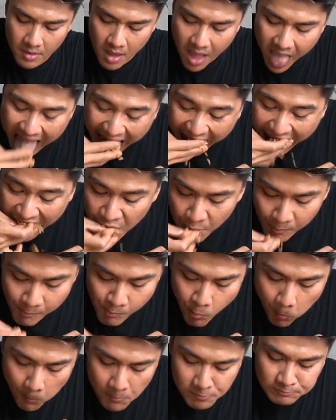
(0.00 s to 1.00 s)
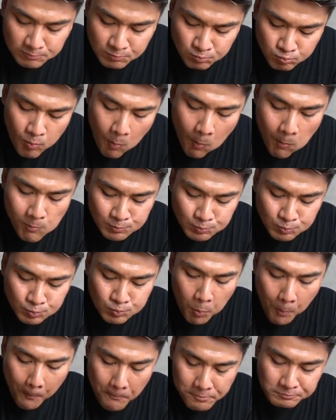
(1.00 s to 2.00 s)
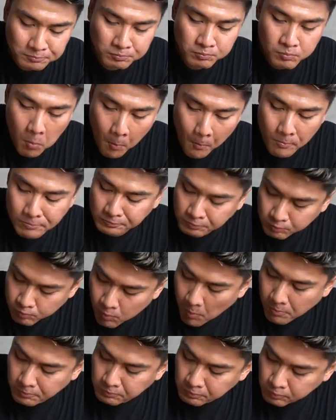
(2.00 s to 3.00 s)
so absolutely no exercise, unless you